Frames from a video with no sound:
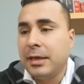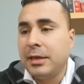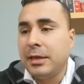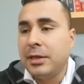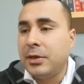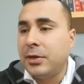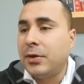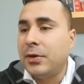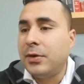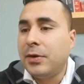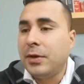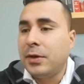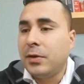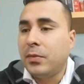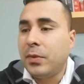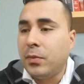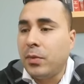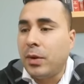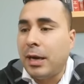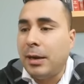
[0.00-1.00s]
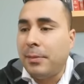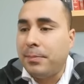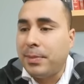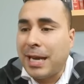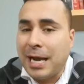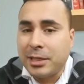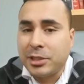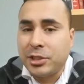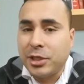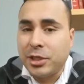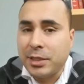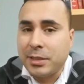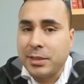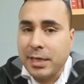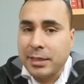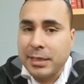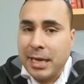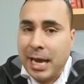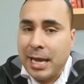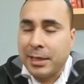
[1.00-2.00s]
We want blockchain
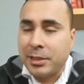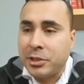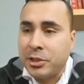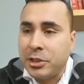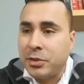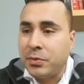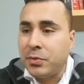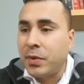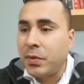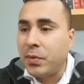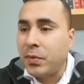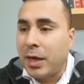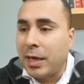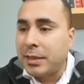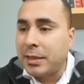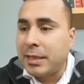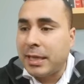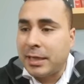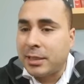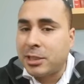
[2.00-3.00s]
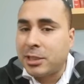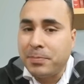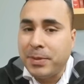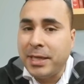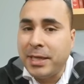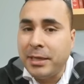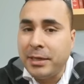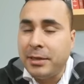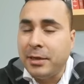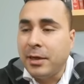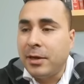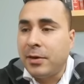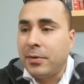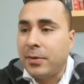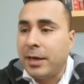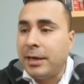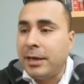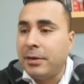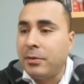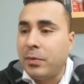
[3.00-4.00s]
technology. We want that speed,
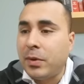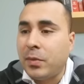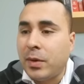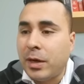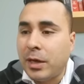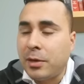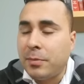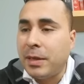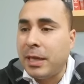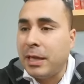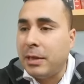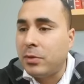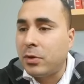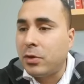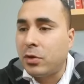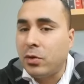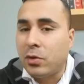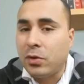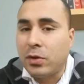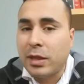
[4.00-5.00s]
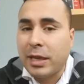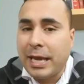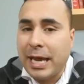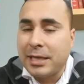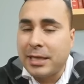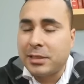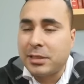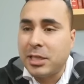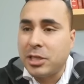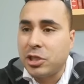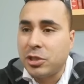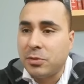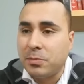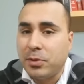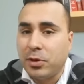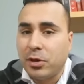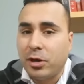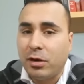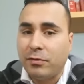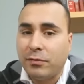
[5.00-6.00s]
right? We want to be able to go to the gas station,
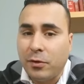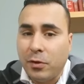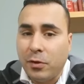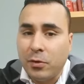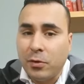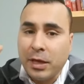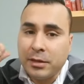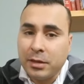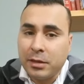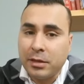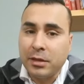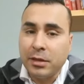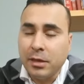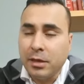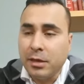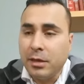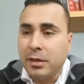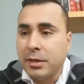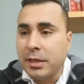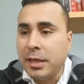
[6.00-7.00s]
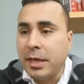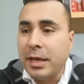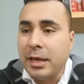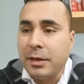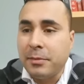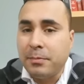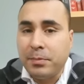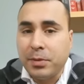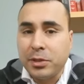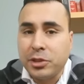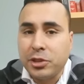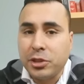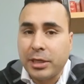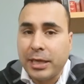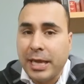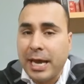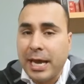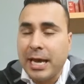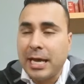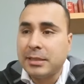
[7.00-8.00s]
put our phone on the thing, put your
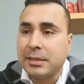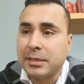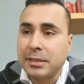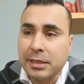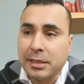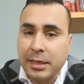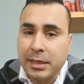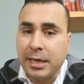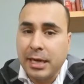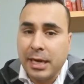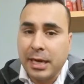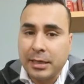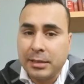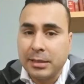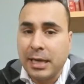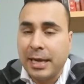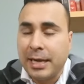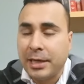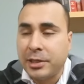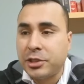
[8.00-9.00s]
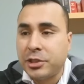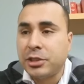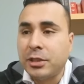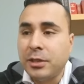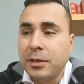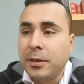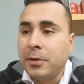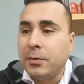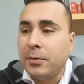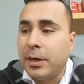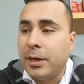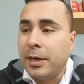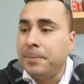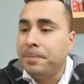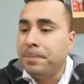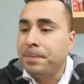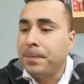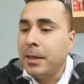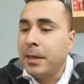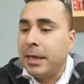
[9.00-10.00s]
gas, get out of Dodge, right?
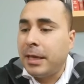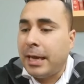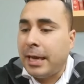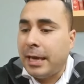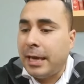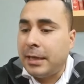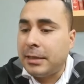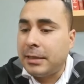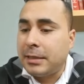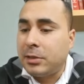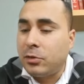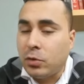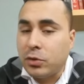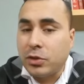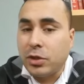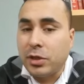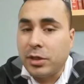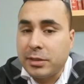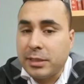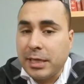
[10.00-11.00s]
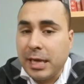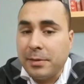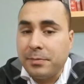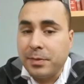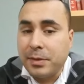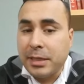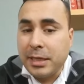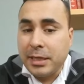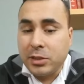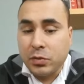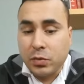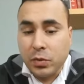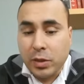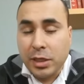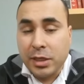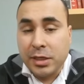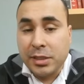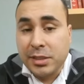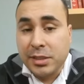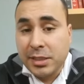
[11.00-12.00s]
And those are the type of things we're
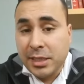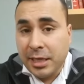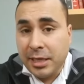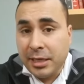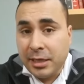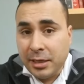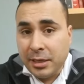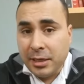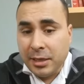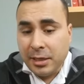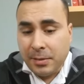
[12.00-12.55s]
going to see.